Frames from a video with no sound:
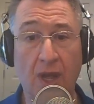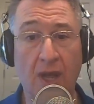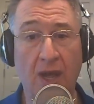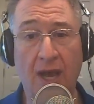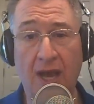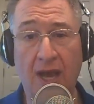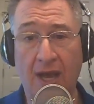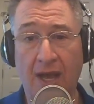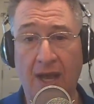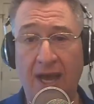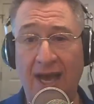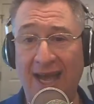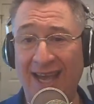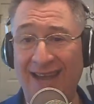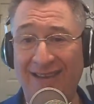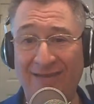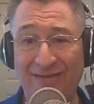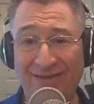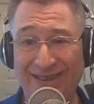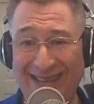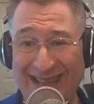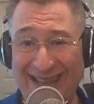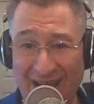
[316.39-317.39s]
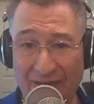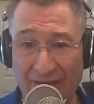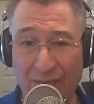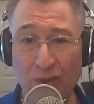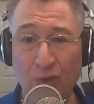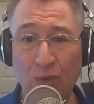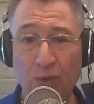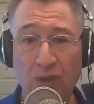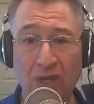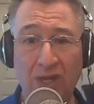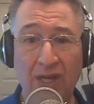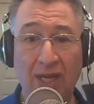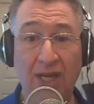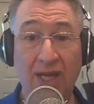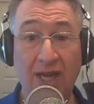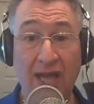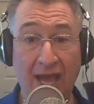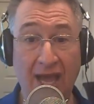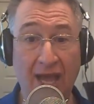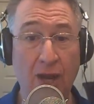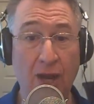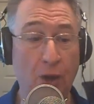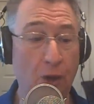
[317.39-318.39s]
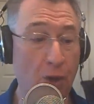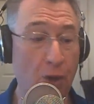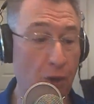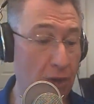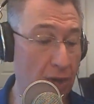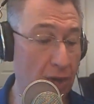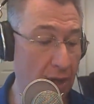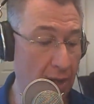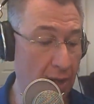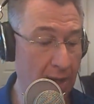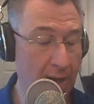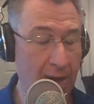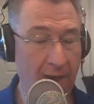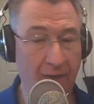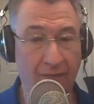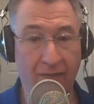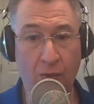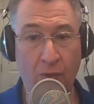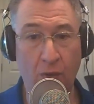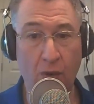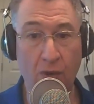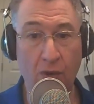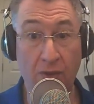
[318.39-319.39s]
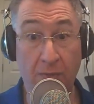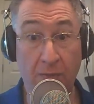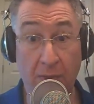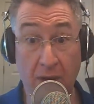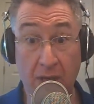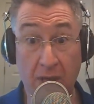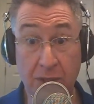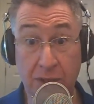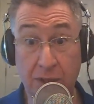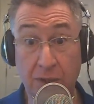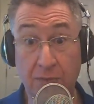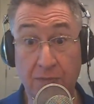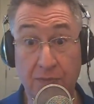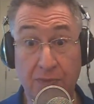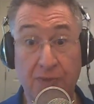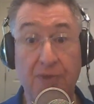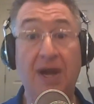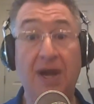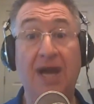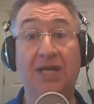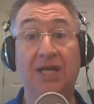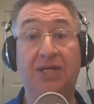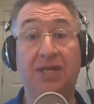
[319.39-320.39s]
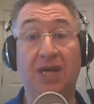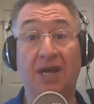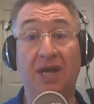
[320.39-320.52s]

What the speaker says: I never really cared for the Boston press.